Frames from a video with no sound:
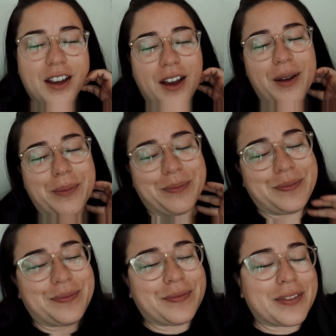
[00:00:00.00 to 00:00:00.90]
Um,
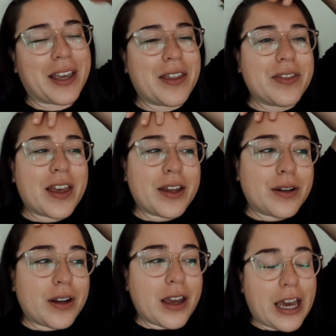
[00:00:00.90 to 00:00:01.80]
and
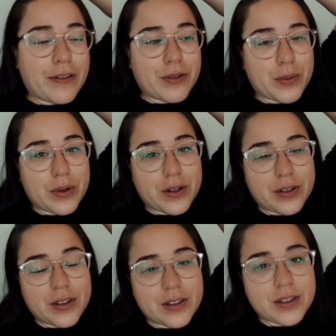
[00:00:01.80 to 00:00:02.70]
then
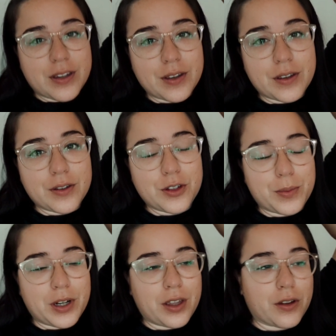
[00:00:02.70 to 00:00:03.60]
afterwards,
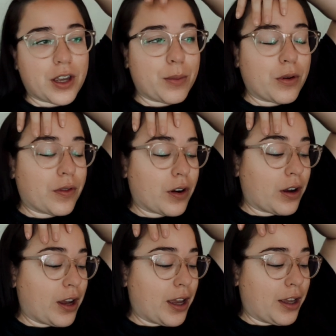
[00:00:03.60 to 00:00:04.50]
Jim and Heather came over
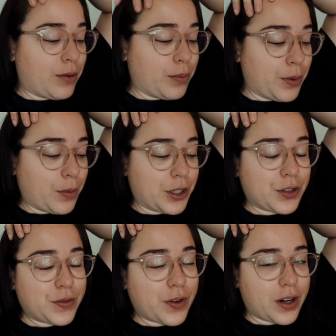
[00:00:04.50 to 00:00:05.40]
and we
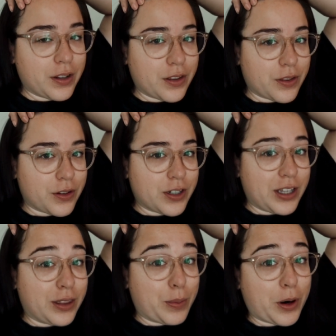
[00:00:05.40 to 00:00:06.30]
watched Friday the
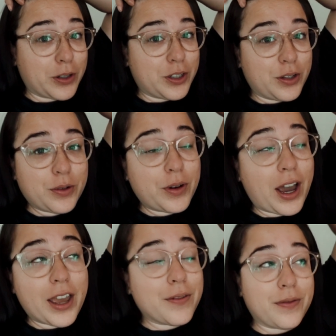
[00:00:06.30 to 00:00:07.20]
13th part two.
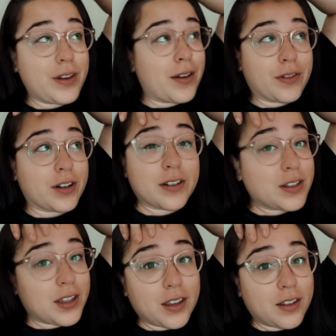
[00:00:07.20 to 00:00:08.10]
I have never
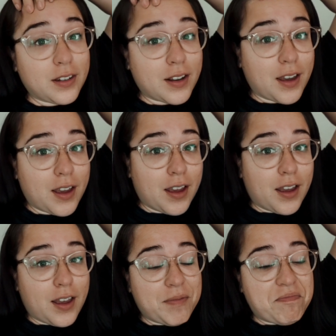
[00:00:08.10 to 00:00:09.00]
seen
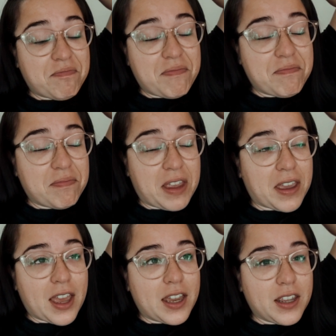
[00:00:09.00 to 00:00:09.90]

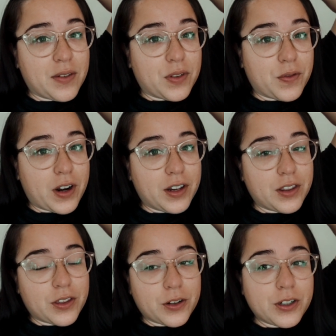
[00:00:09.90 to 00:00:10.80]
like any of the Friday
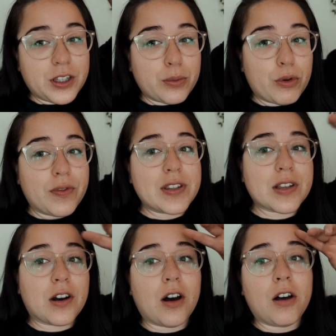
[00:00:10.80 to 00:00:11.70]
the 13th movies
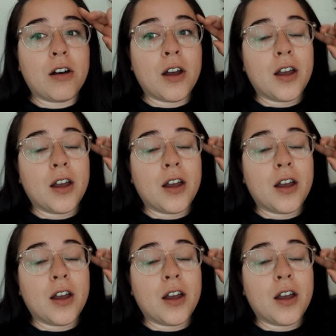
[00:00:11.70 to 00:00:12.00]
at all.